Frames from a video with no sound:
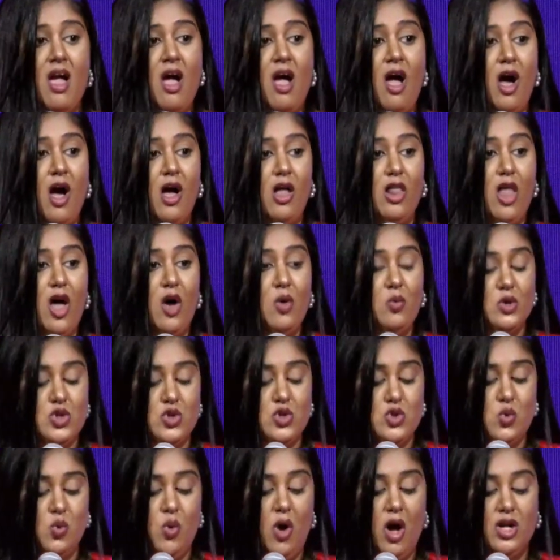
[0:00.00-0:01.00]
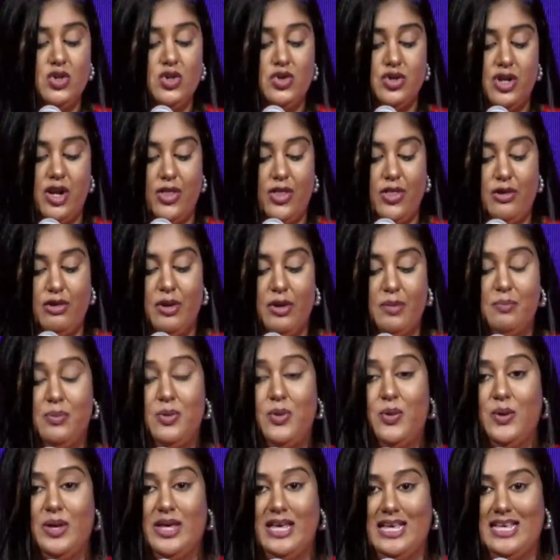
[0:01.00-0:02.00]
along with 200 other
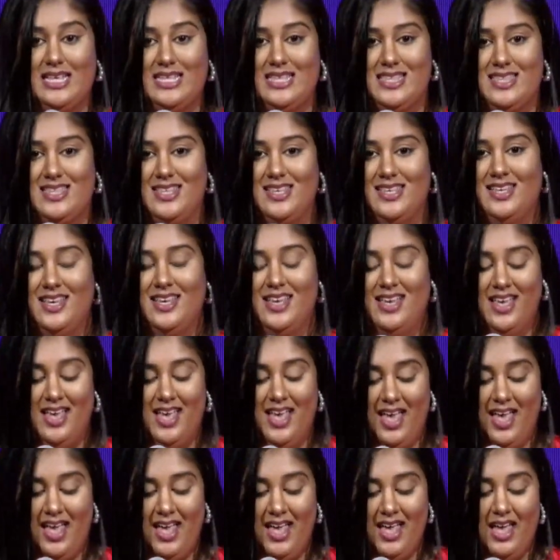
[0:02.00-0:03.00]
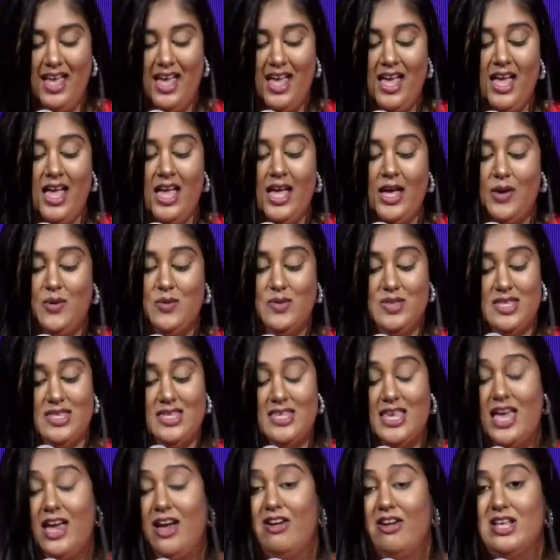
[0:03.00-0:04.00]
employees. It was a
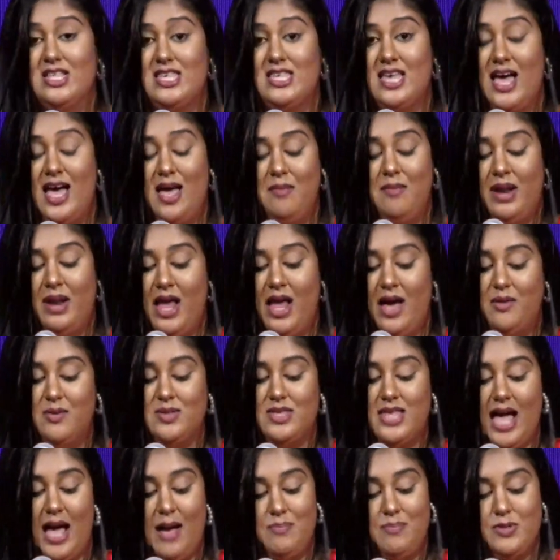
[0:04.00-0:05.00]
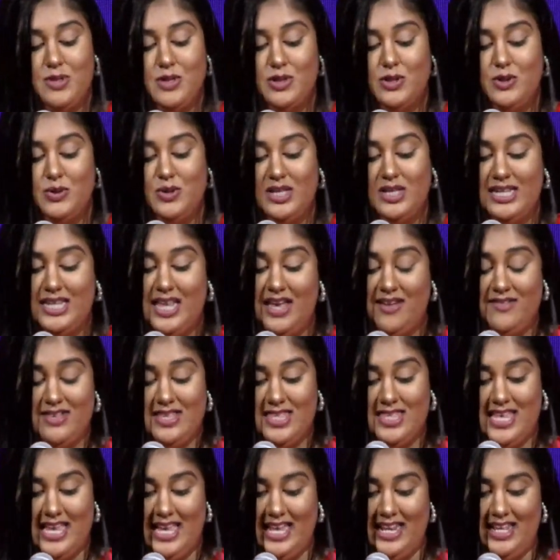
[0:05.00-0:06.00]
scary time, and I was absolutely
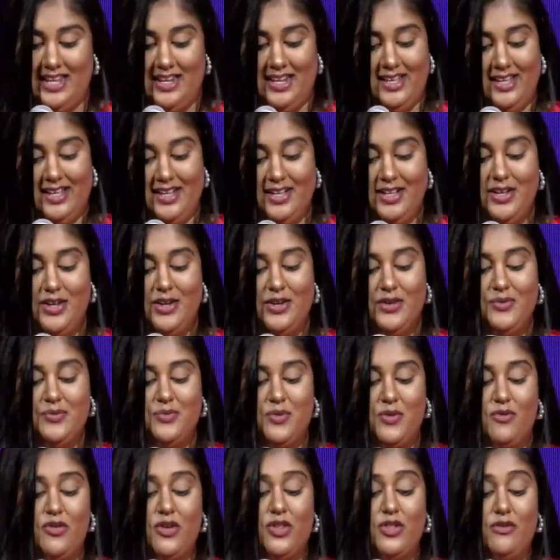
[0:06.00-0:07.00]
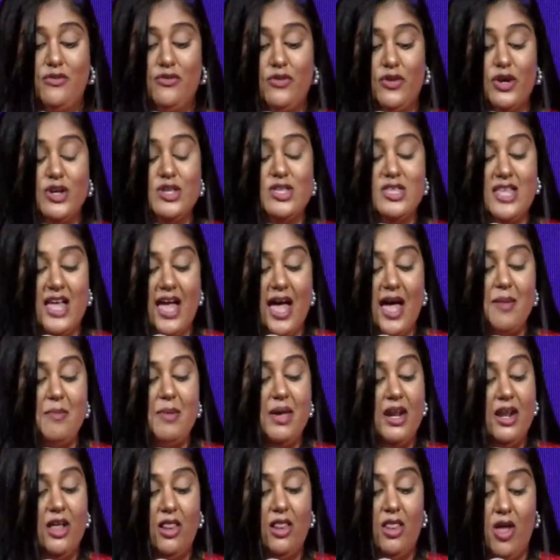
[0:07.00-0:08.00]
devastated. For the first time
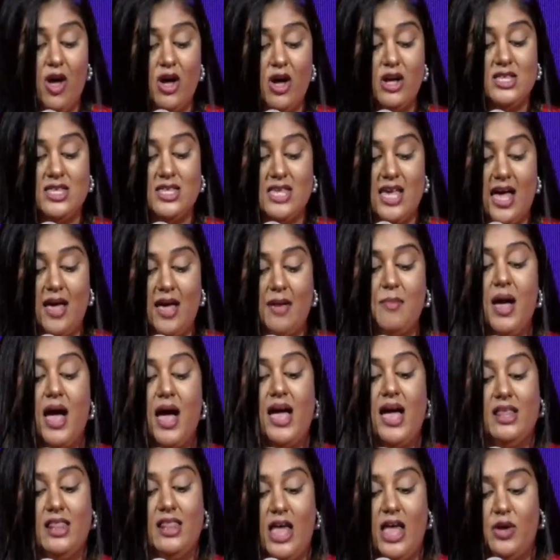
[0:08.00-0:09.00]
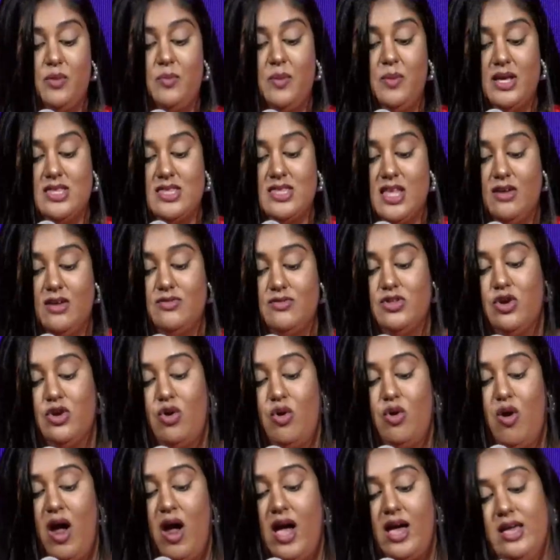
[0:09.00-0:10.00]
in a long time, I allowed myself to
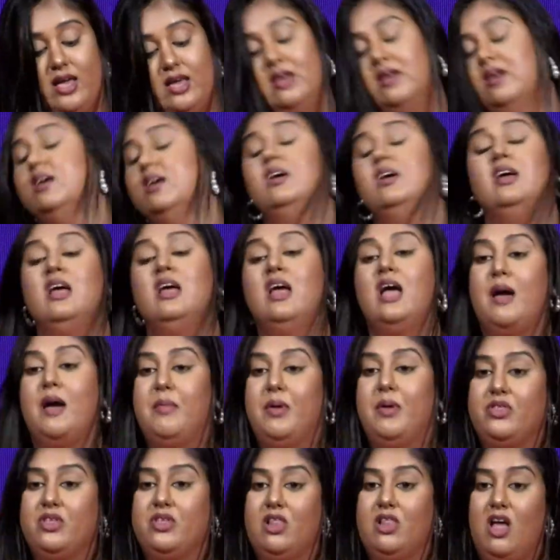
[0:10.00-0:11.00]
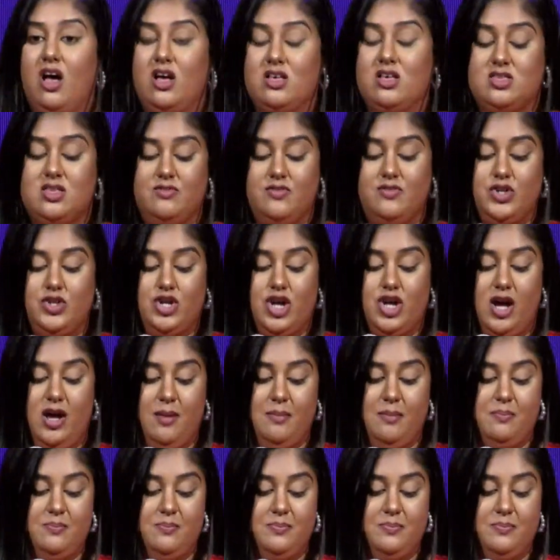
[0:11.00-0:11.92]
cry about the loss of a job.